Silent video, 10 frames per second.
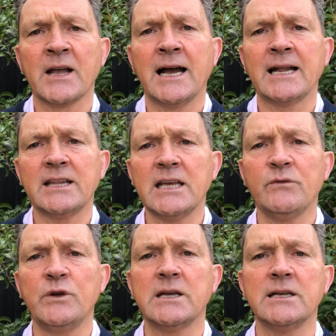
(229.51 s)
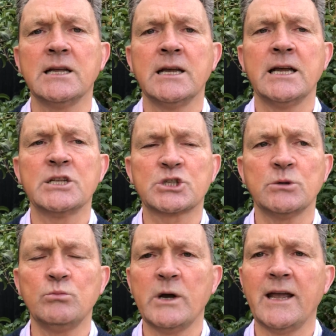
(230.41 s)
And I think if we can in
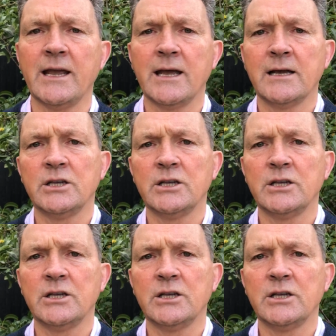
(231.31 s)
some way,